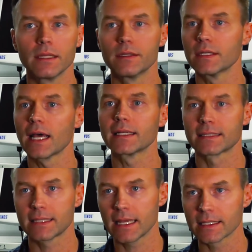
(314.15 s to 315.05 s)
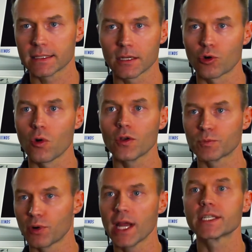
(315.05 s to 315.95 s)
United States, across
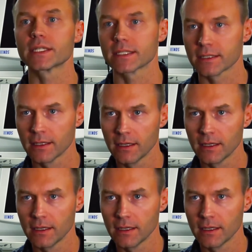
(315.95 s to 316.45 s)
branches.